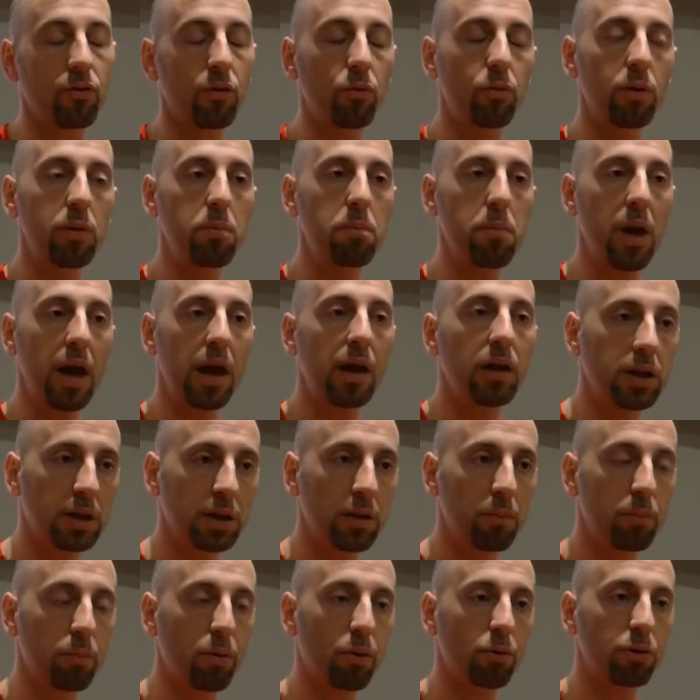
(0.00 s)
So we manage
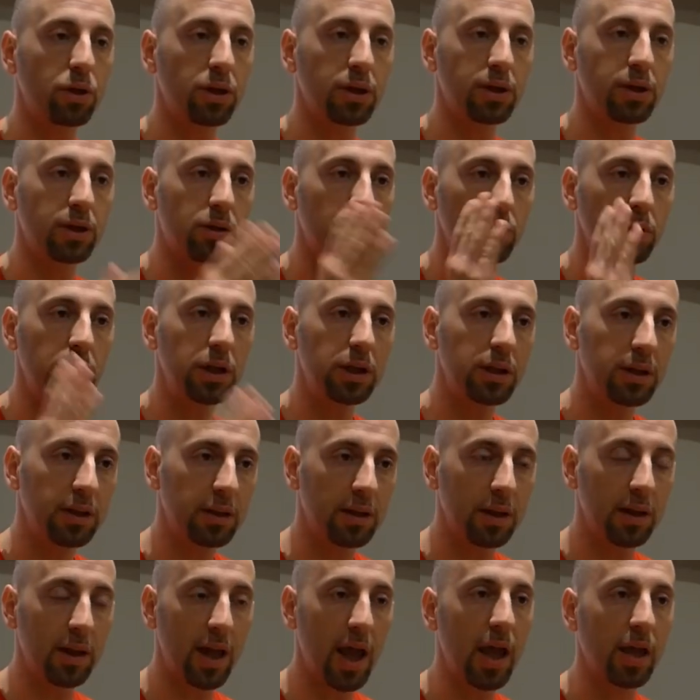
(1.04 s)
the projects to hit
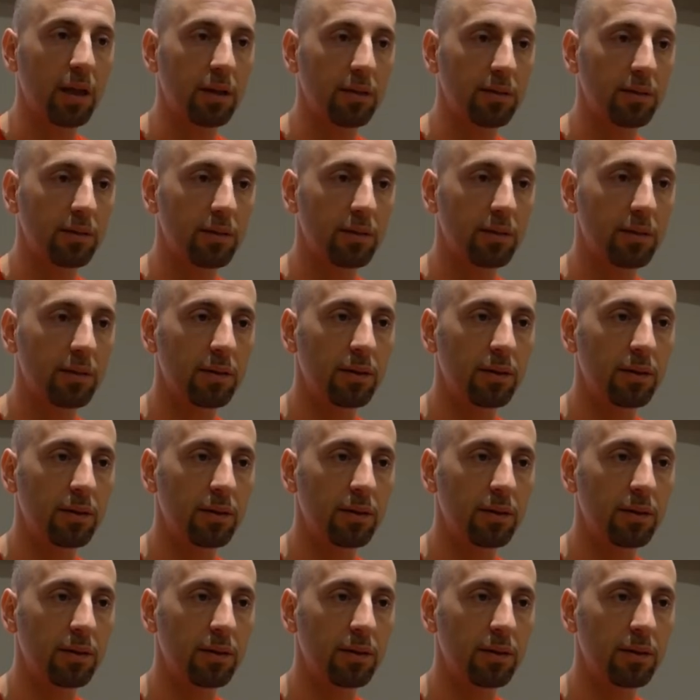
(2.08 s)
the date.